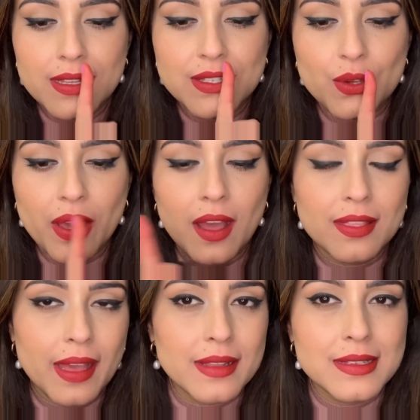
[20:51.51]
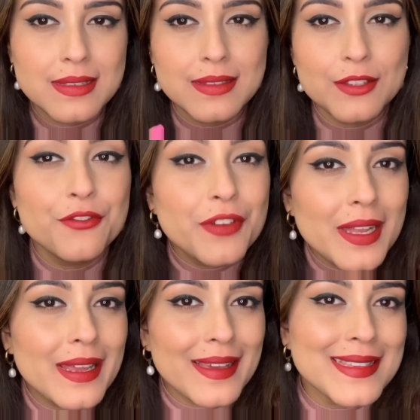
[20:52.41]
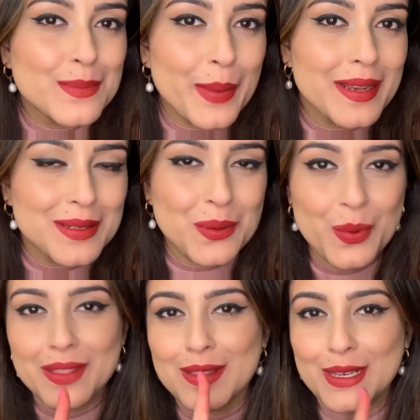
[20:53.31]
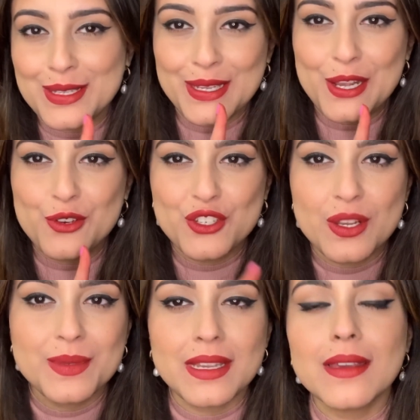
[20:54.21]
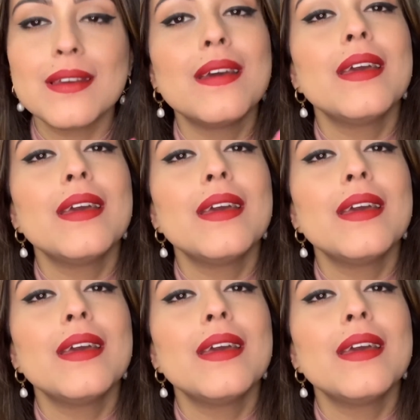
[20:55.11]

So yeah, the feeling is better with the Lisa Eldridge lipstick.